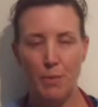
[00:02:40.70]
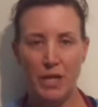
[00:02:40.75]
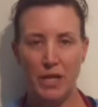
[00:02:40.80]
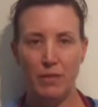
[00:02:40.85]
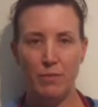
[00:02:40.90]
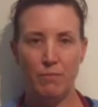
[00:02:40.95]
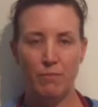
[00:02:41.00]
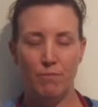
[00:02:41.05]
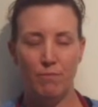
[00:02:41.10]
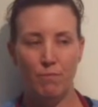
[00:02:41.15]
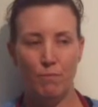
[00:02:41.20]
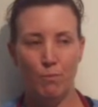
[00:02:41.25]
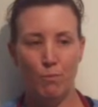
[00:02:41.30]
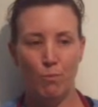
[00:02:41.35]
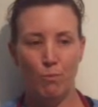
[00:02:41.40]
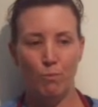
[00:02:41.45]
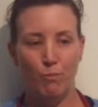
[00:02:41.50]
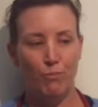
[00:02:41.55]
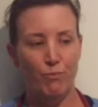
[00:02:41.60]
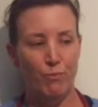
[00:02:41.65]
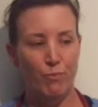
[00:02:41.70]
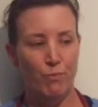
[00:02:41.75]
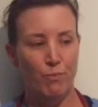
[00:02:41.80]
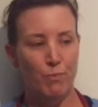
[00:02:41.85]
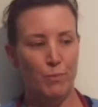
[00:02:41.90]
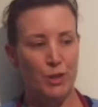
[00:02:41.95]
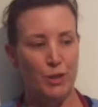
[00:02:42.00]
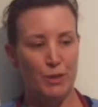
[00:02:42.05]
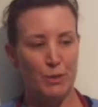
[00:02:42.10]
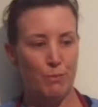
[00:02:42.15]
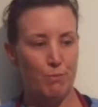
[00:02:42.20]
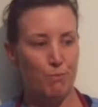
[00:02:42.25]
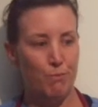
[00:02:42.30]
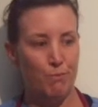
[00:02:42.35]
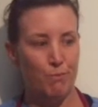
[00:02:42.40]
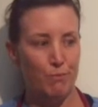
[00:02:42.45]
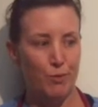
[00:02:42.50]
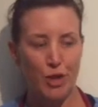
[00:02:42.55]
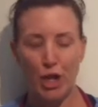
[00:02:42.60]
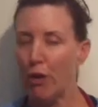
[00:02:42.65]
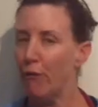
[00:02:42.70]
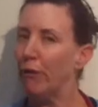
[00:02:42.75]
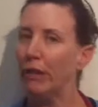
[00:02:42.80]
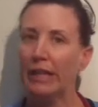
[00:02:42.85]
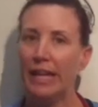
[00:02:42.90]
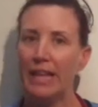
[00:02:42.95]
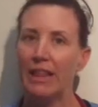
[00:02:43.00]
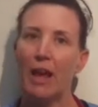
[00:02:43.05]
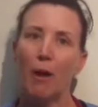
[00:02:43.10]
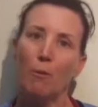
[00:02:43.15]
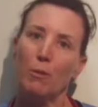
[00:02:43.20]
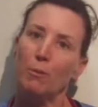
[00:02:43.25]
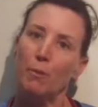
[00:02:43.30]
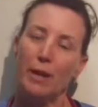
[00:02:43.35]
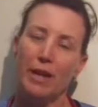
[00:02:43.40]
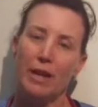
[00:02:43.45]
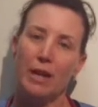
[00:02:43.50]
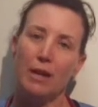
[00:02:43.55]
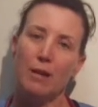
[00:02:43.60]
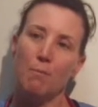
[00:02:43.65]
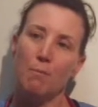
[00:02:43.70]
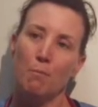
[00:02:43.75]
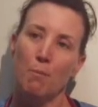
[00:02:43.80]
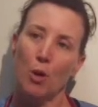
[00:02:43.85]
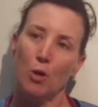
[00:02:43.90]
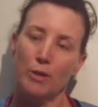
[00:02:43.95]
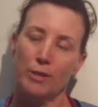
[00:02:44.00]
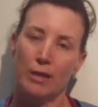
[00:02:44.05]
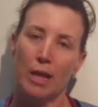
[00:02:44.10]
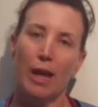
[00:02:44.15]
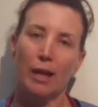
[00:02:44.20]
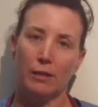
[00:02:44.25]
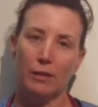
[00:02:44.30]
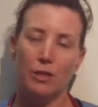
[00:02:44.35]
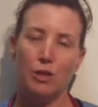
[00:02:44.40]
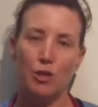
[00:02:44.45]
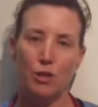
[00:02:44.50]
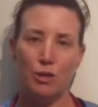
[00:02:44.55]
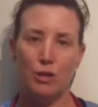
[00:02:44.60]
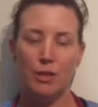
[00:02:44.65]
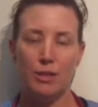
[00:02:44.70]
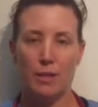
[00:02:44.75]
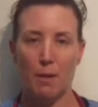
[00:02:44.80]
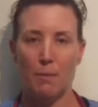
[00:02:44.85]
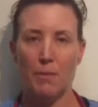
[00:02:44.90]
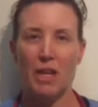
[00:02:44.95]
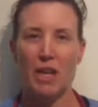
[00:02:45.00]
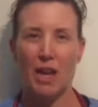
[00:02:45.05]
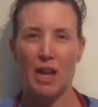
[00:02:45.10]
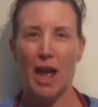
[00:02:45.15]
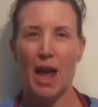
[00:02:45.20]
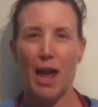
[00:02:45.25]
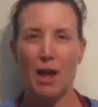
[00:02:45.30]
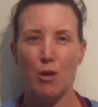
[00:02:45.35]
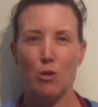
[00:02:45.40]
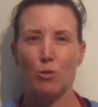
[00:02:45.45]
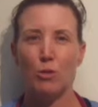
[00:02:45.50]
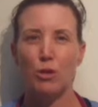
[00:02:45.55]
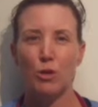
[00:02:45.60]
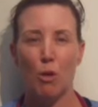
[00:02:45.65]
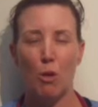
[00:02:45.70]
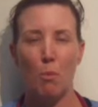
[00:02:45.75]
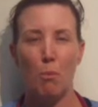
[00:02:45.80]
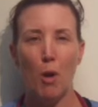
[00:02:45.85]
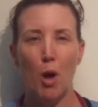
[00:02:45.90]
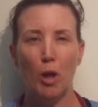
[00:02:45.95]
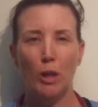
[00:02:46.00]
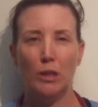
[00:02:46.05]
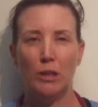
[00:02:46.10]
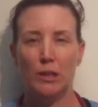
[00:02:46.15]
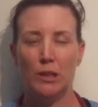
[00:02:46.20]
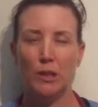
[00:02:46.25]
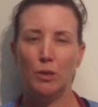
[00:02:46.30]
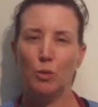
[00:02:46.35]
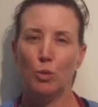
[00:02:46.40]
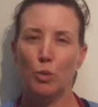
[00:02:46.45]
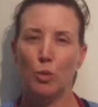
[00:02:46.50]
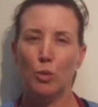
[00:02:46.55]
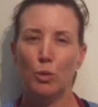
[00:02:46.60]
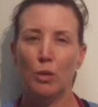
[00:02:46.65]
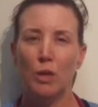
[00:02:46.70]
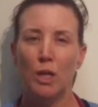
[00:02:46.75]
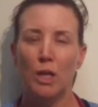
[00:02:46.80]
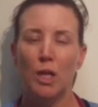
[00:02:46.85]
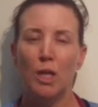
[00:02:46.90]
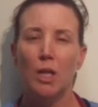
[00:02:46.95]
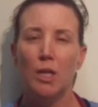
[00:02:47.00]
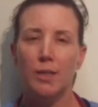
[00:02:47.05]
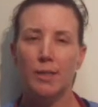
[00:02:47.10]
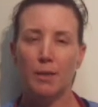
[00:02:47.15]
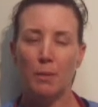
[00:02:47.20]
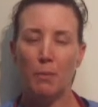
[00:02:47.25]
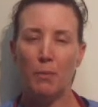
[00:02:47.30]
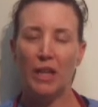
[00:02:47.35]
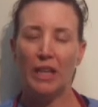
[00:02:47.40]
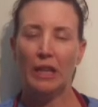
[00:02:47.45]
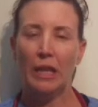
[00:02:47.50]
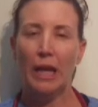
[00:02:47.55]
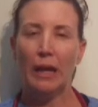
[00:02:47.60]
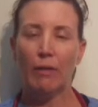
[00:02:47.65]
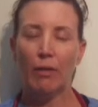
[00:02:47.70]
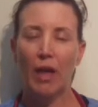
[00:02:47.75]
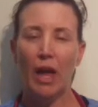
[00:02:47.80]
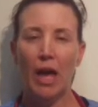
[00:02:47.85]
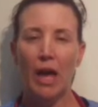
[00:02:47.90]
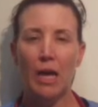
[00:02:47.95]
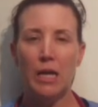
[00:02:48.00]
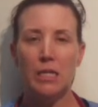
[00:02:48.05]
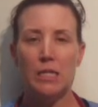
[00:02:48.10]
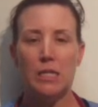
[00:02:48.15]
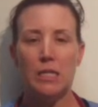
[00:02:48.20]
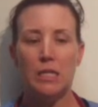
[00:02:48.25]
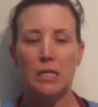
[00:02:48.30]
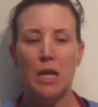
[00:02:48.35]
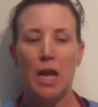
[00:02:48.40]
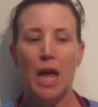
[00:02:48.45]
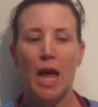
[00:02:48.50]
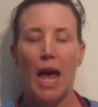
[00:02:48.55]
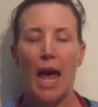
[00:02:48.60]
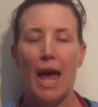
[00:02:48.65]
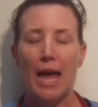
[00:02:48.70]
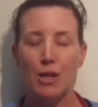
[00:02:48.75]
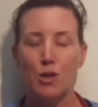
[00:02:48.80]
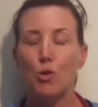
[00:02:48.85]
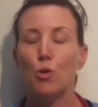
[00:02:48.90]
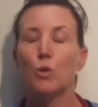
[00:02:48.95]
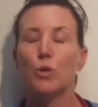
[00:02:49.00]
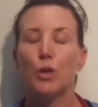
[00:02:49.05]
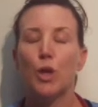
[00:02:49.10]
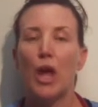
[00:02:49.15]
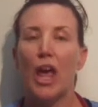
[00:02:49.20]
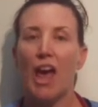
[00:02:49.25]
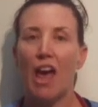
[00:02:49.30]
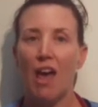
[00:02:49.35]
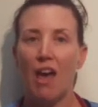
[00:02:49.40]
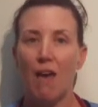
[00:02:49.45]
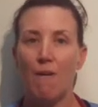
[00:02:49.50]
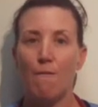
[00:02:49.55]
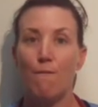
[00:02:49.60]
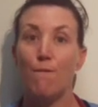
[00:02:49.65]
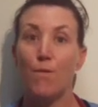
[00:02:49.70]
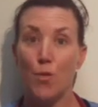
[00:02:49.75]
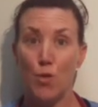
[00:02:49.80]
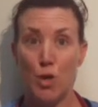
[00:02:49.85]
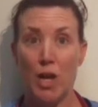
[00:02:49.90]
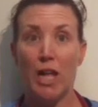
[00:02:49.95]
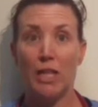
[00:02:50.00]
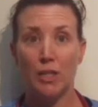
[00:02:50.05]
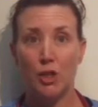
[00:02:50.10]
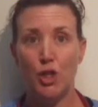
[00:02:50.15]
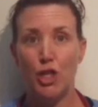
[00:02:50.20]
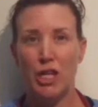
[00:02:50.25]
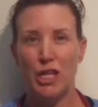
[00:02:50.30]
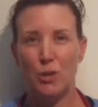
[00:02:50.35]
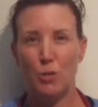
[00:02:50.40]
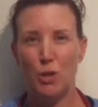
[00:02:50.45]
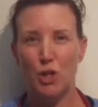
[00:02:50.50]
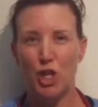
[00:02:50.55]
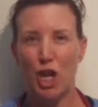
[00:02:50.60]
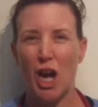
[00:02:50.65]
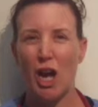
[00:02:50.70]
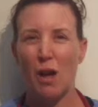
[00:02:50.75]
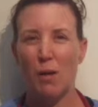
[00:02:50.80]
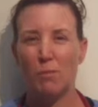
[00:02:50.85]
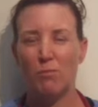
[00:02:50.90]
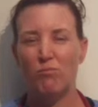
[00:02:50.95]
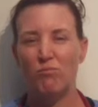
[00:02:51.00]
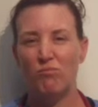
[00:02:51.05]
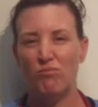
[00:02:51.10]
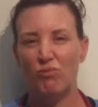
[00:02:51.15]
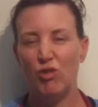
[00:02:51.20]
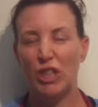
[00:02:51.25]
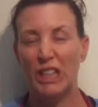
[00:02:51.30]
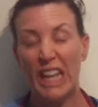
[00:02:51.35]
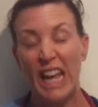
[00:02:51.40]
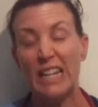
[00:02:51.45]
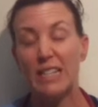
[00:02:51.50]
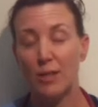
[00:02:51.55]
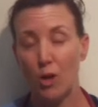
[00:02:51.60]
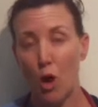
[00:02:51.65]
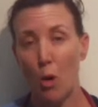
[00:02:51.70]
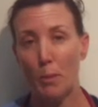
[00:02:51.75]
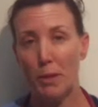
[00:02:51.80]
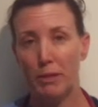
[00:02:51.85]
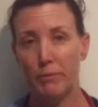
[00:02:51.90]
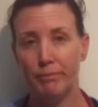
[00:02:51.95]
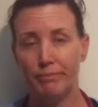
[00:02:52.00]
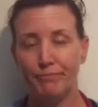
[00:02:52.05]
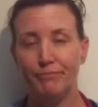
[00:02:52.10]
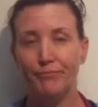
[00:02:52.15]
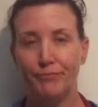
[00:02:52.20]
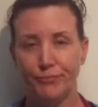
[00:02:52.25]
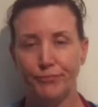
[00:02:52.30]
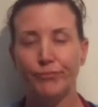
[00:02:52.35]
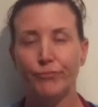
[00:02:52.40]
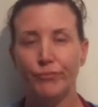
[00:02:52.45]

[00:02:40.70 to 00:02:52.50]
it's a bit just generally that would be most likely due to something inhaled, so a pollen or something like that. And you also have food allergies, which are less common.